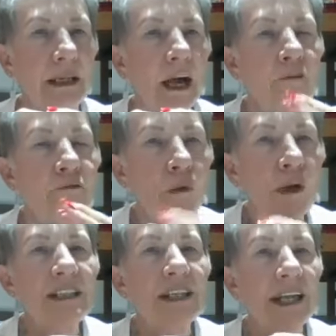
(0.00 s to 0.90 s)
A
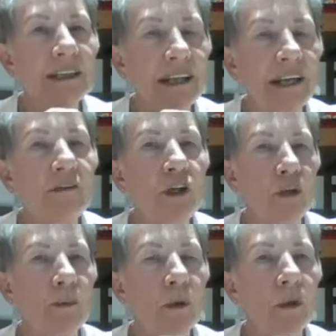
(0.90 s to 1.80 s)
voice He has given
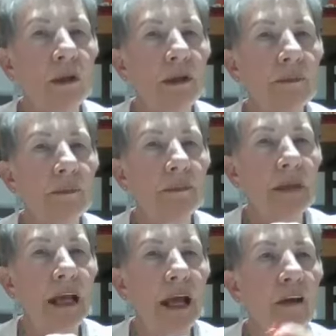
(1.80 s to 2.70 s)
you, Pearl,
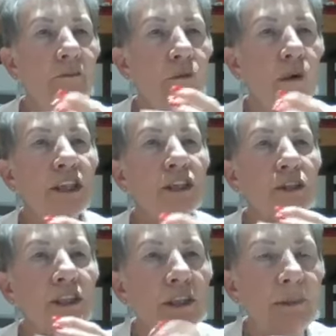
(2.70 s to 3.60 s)
a voice
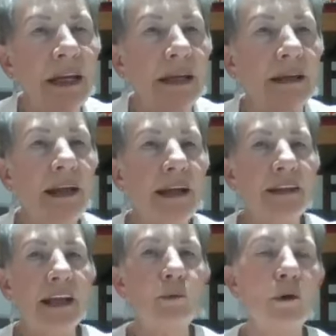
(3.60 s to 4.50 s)
to speak
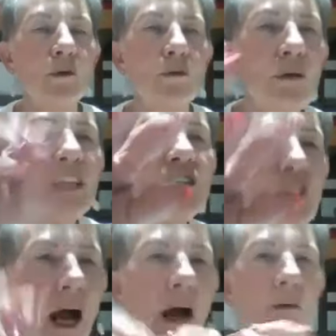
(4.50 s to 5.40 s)
that will reach
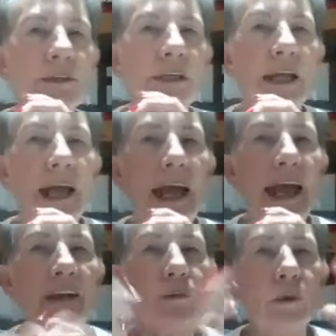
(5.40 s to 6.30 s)
out
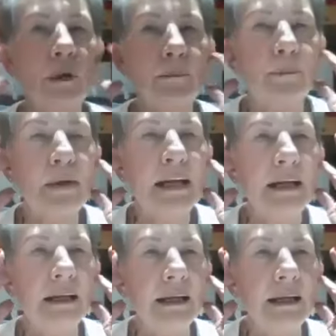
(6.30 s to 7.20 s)
and it will
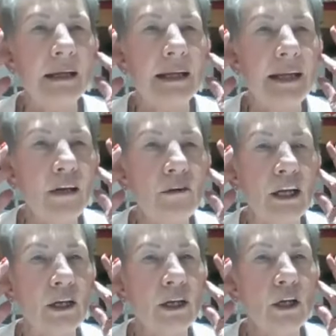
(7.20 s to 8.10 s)
bring
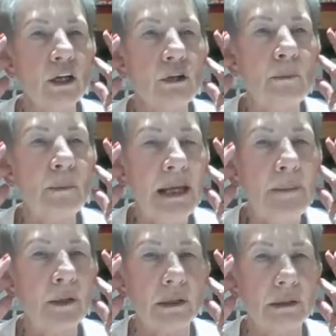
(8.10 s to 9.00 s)
hearing to
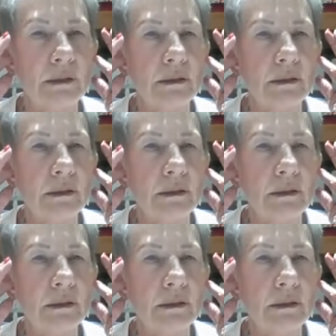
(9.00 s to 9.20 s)
people